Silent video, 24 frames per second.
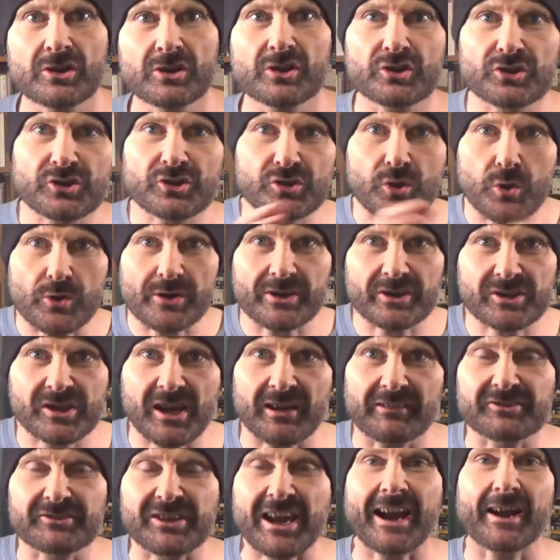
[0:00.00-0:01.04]
Sort
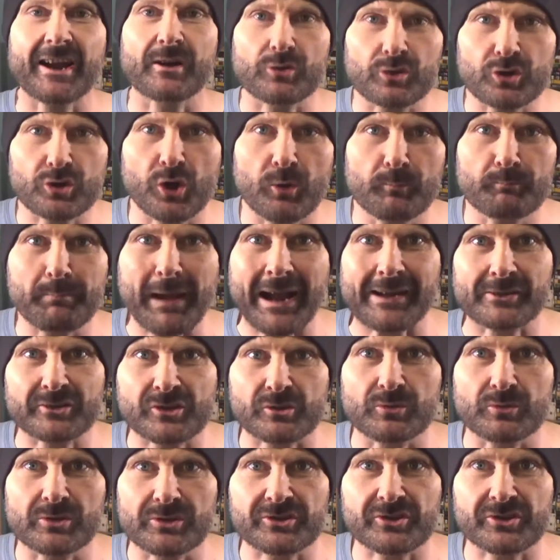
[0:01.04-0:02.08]
yourselves out. Come back
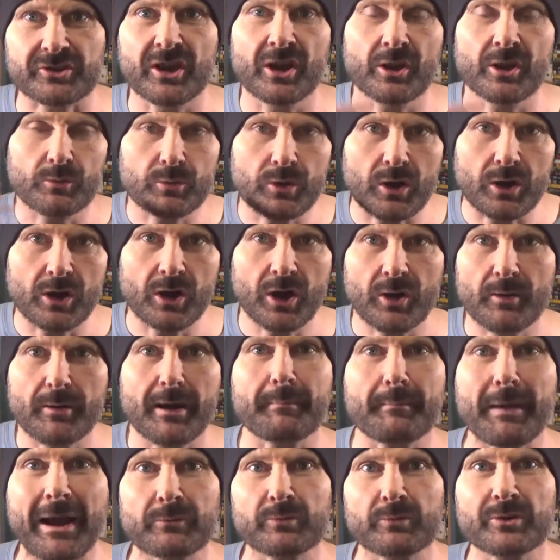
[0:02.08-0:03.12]
to us. I
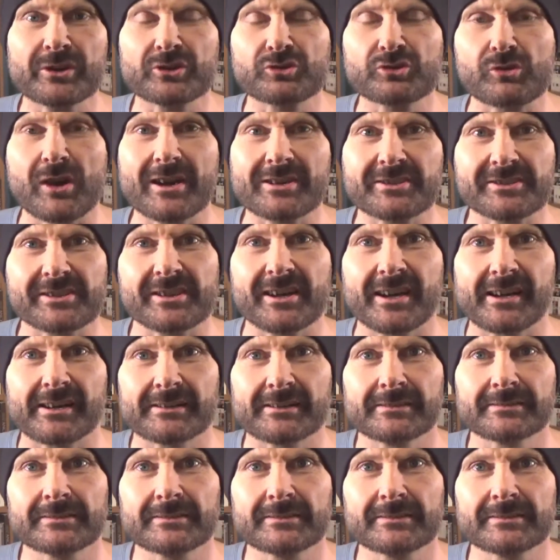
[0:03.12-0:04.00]
might readdress that.